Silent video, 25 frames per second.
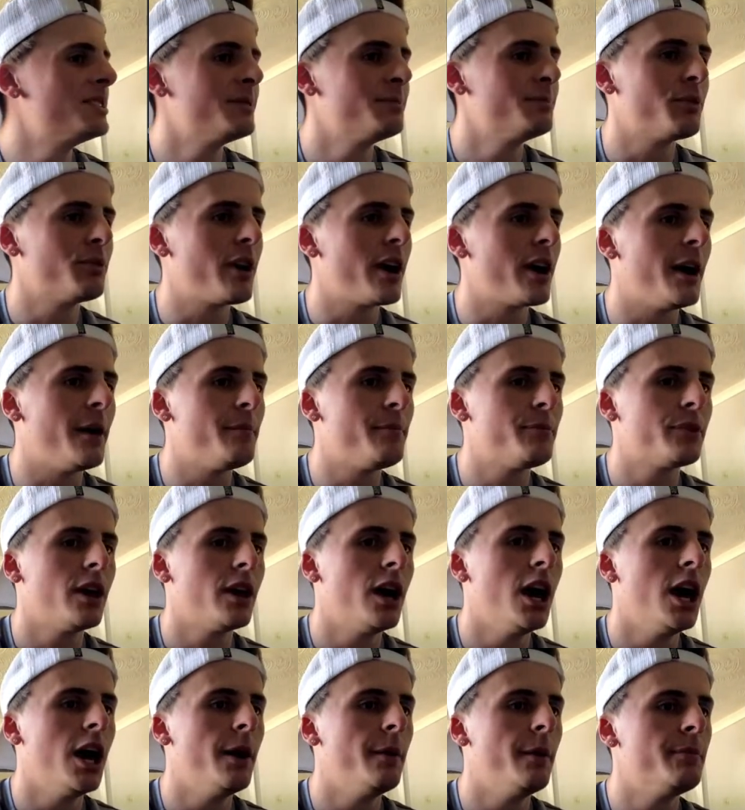Right.
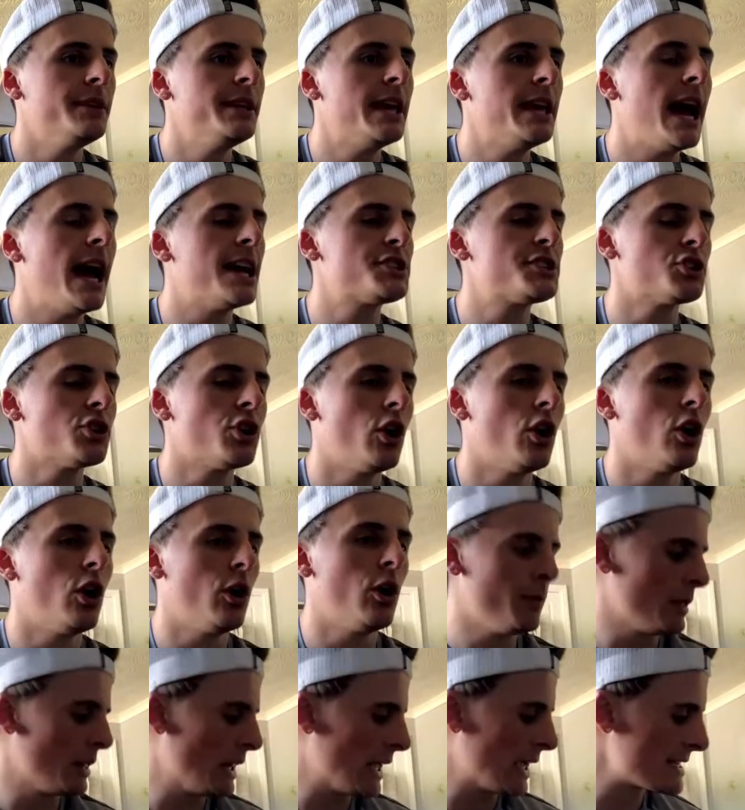Yeah,
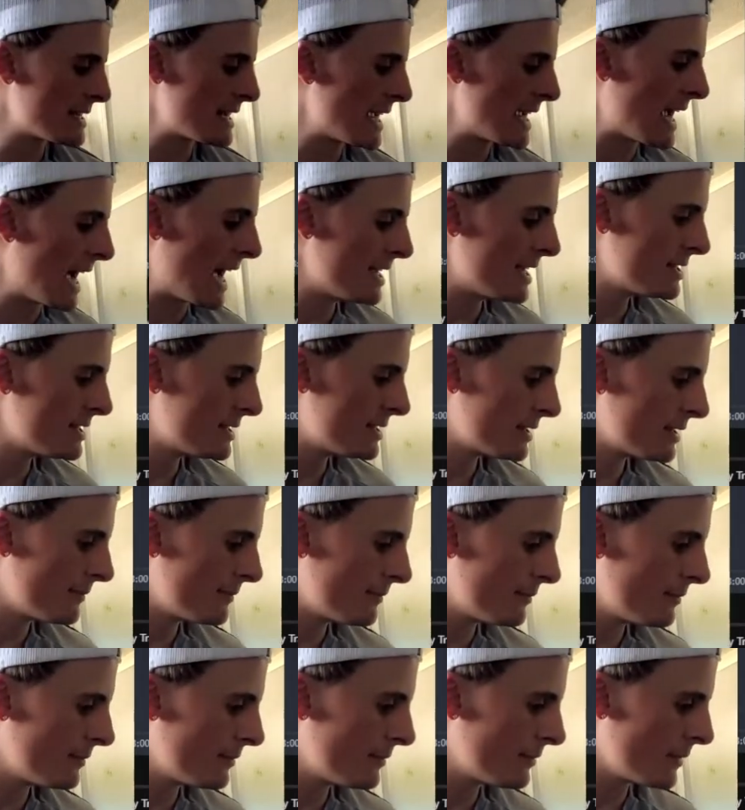so like I say, guys,
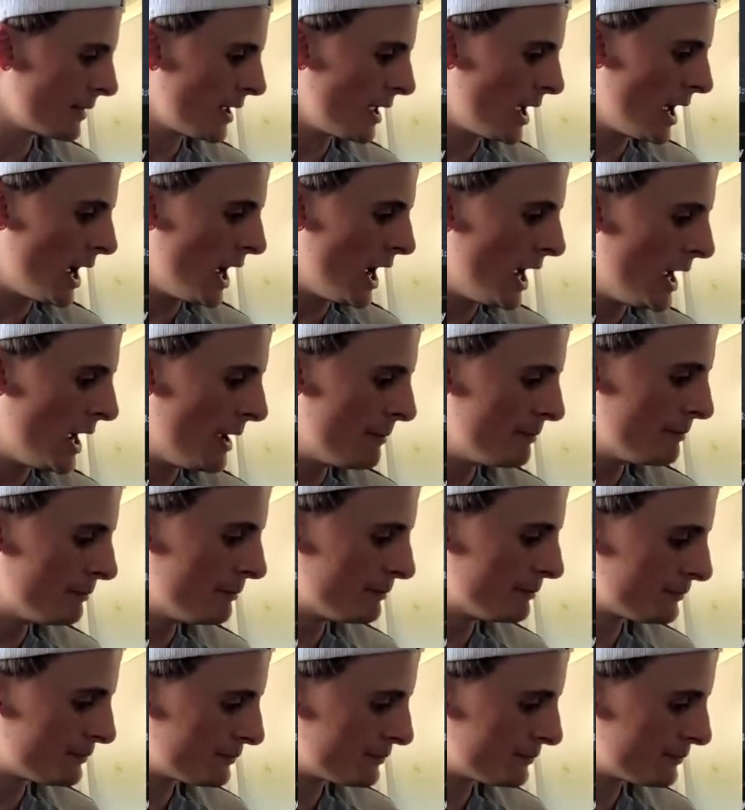drop